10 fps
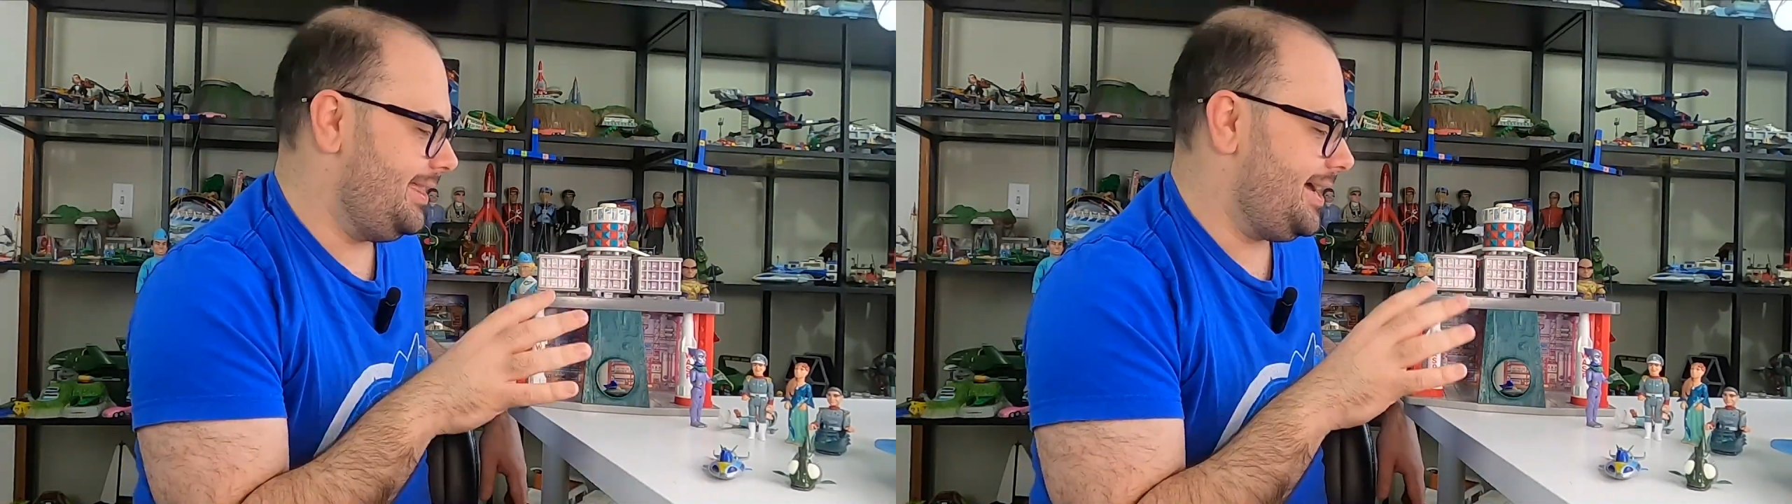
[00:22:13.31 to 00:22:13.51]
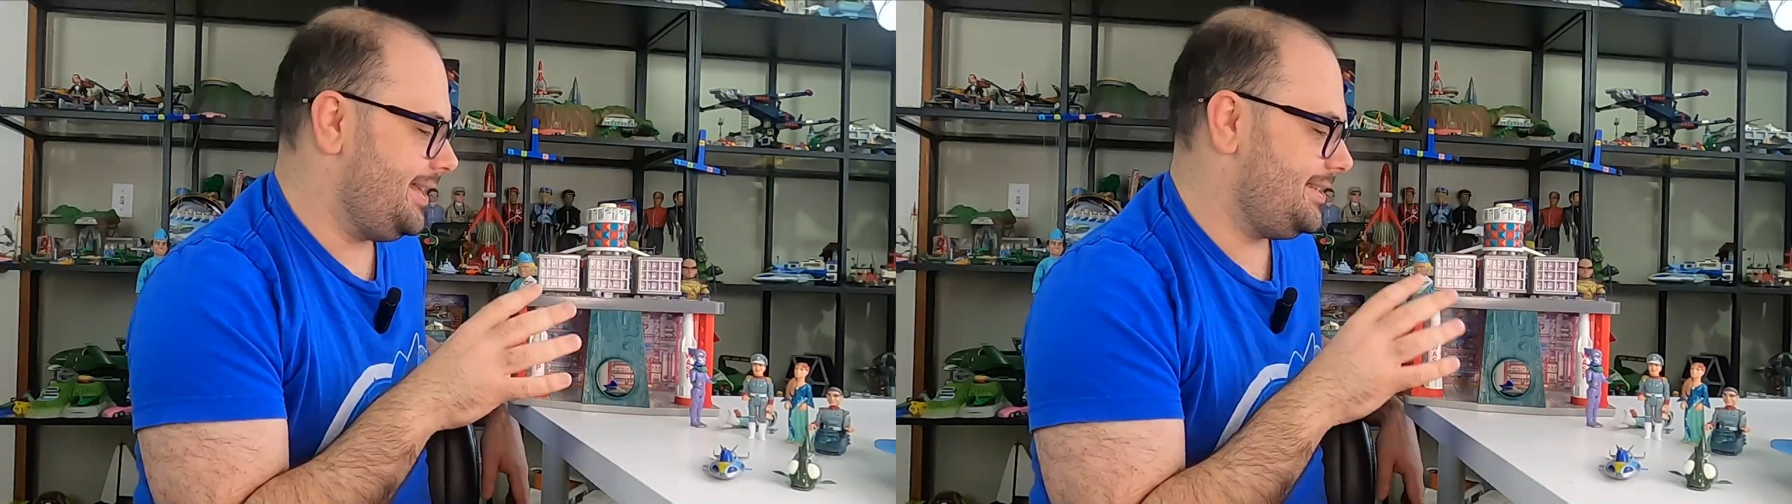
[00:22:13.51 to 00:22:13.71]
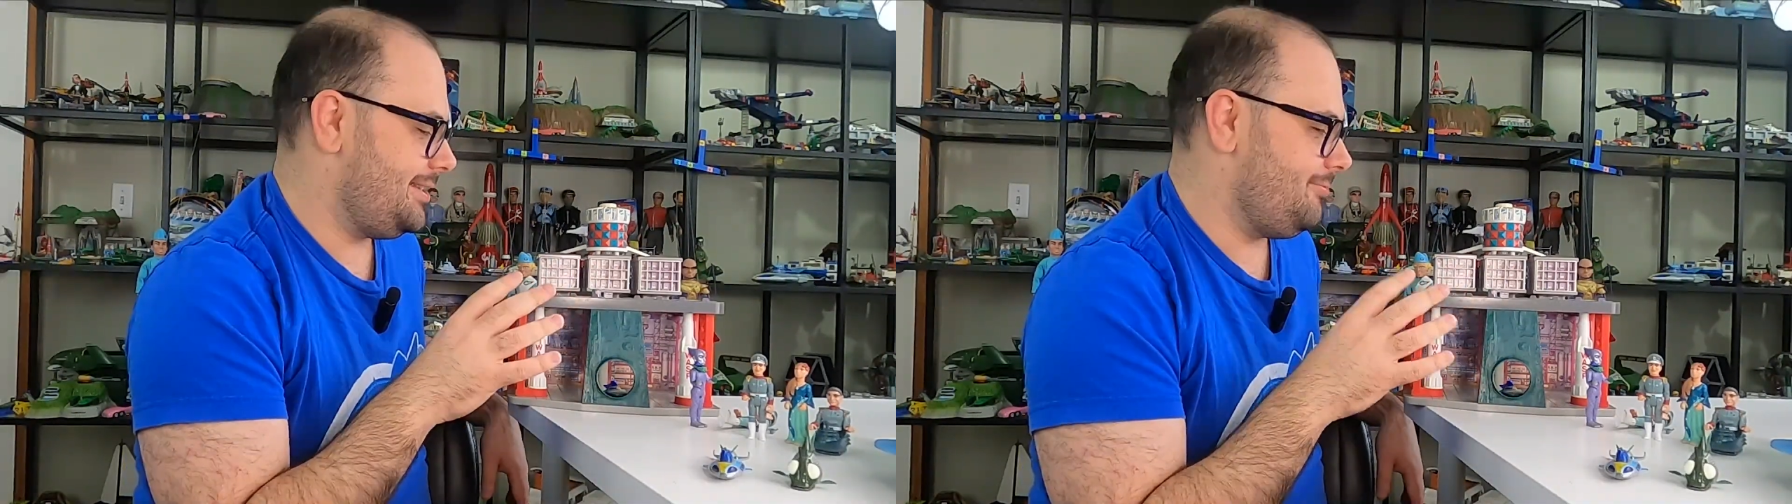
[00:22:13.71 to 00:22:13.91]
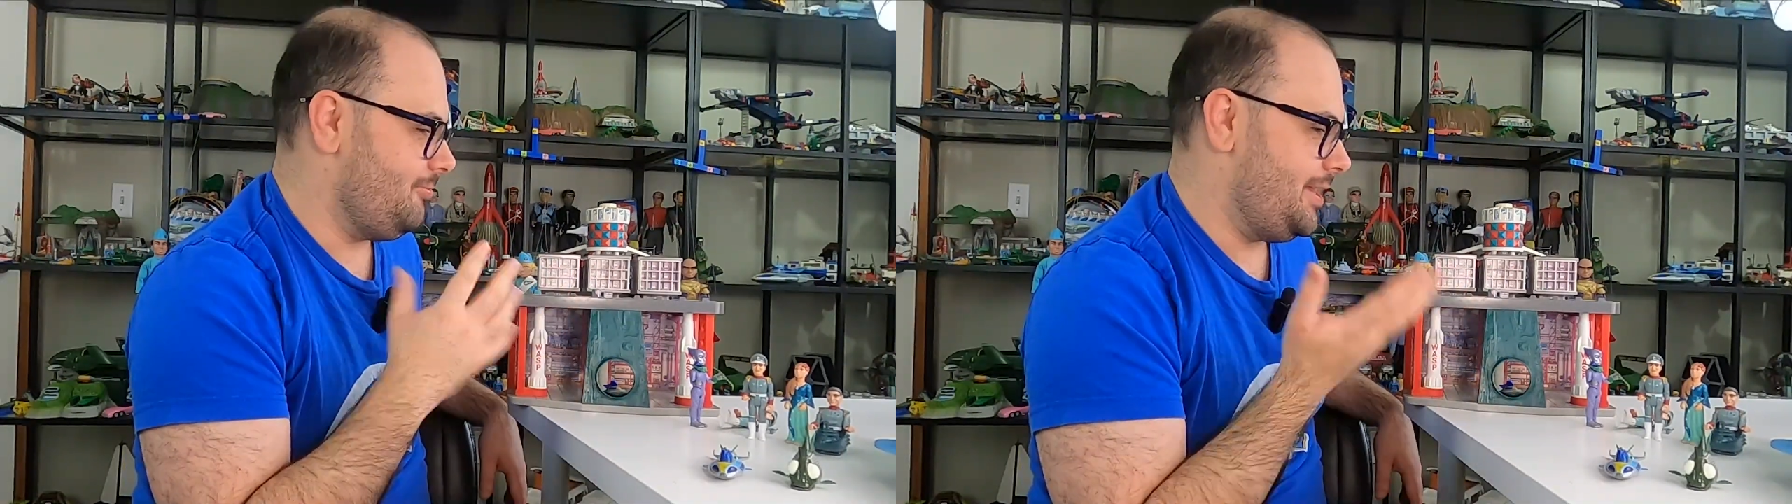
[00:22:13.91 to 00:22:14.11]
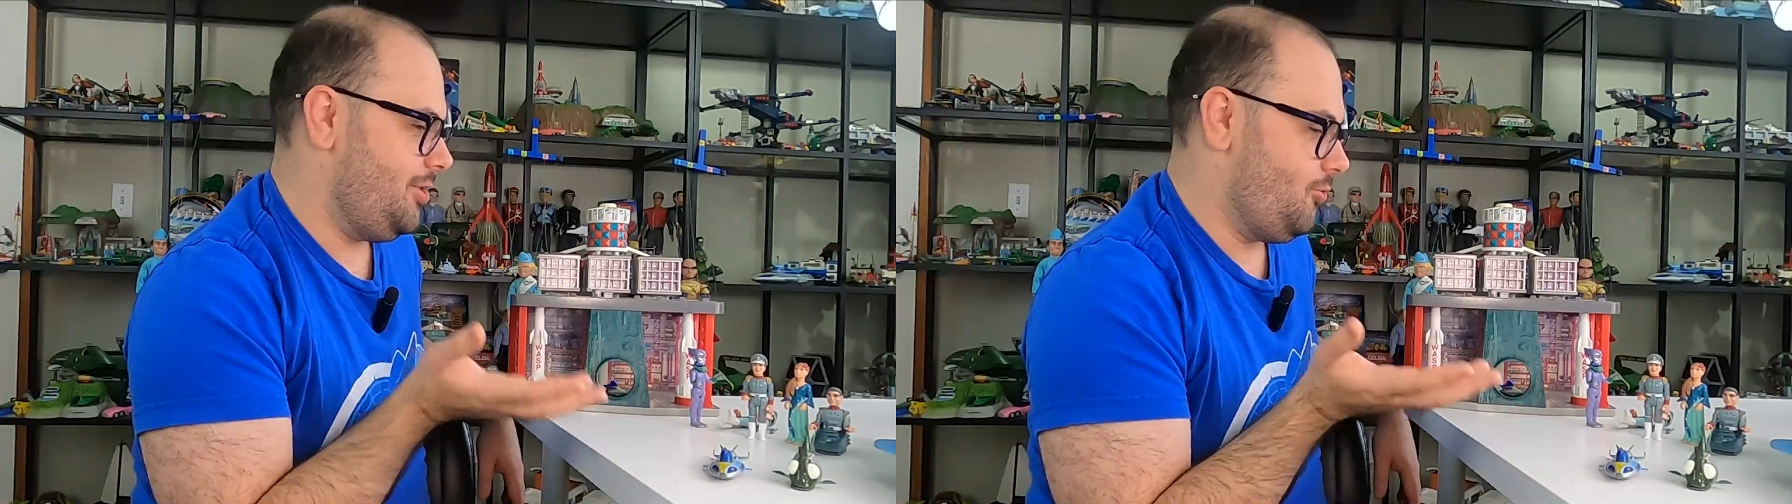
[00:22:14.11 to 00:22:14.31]
that's
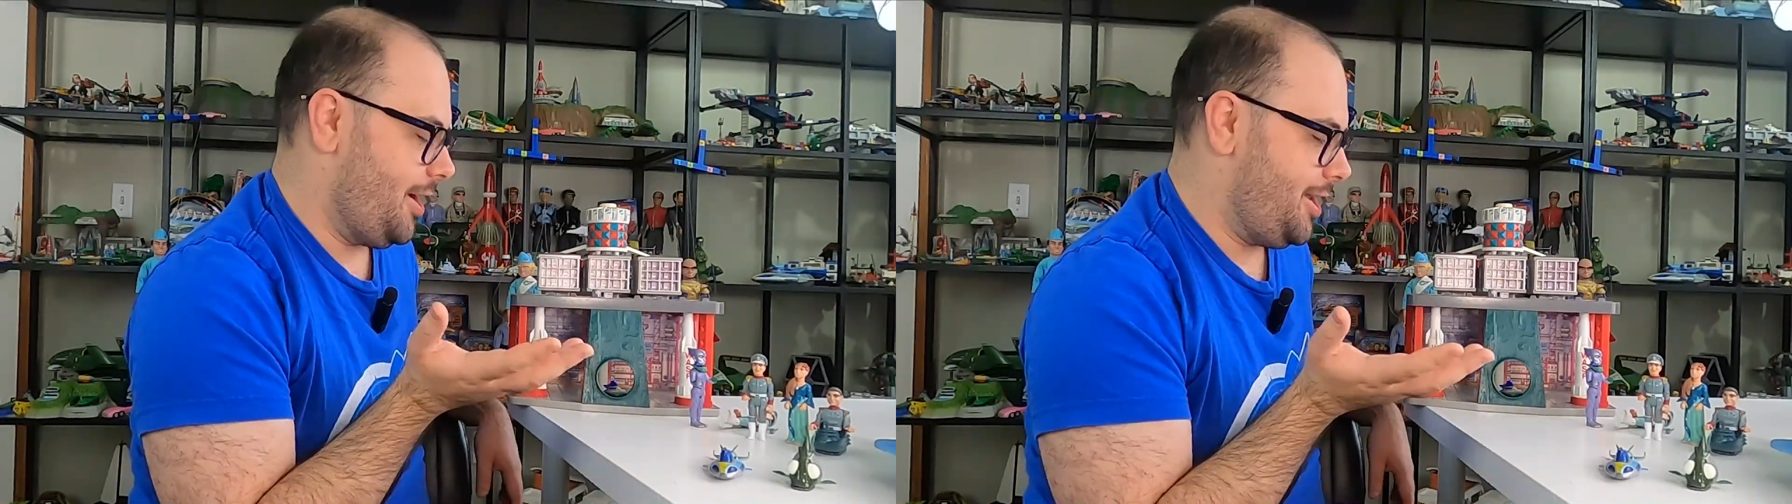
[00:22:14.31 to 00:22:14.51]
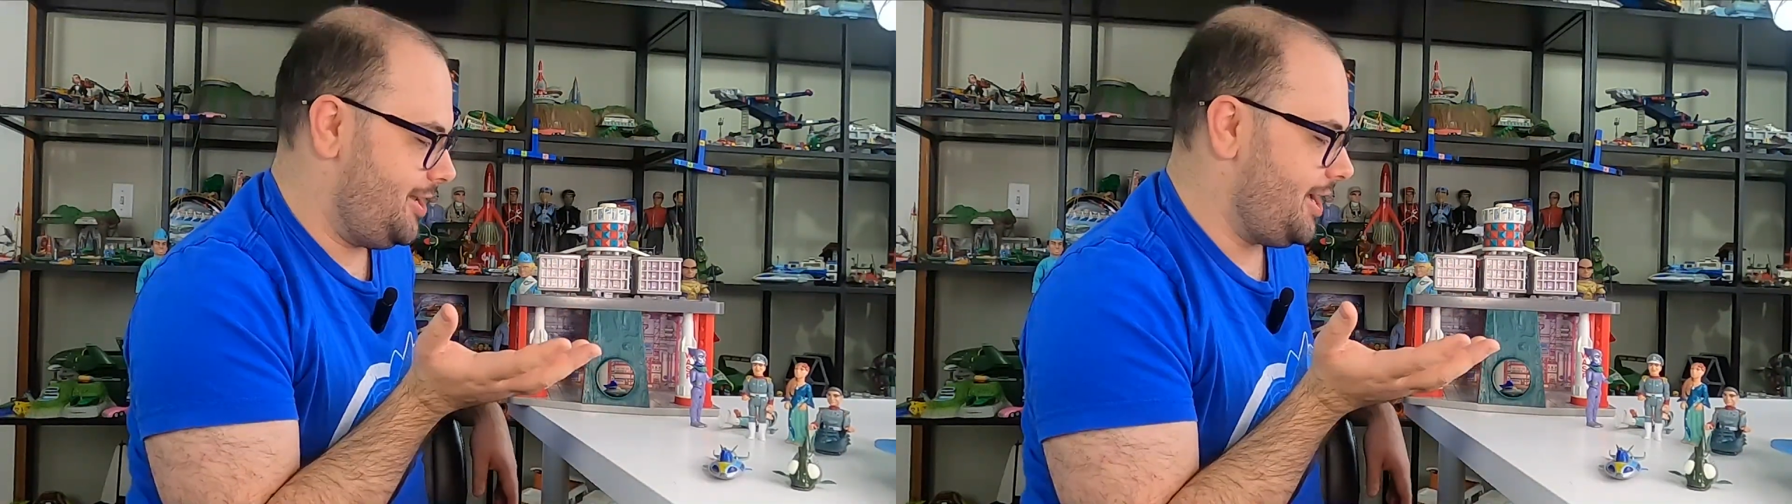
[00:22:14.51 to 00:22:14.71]
really great.